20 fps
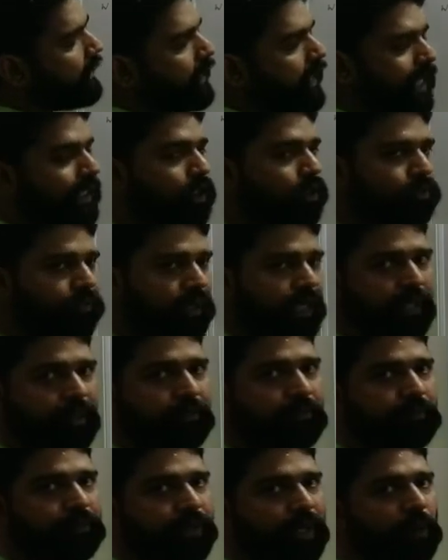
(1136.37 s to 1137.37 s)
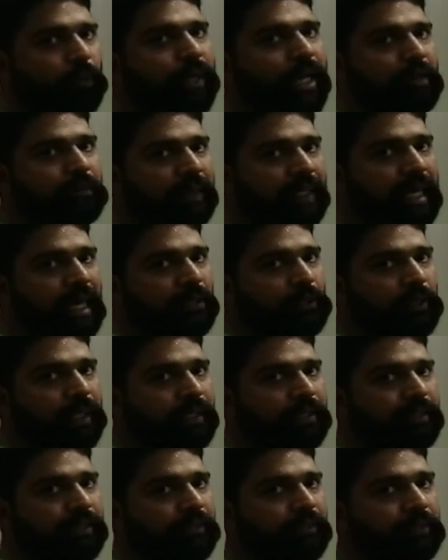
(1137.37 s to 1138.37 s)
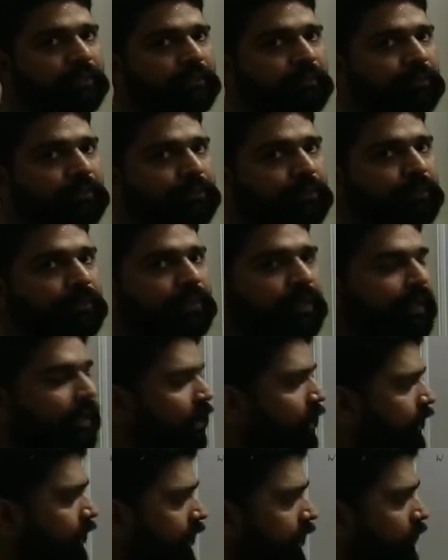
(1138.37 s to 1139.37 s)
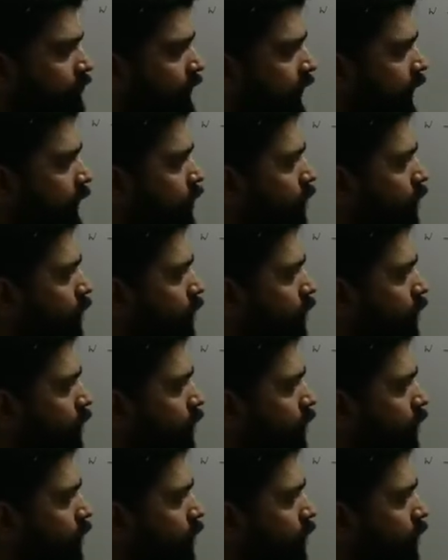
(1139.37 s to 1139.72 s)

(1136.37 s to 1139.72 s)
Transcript: the case of t, how can we calculate? Here we can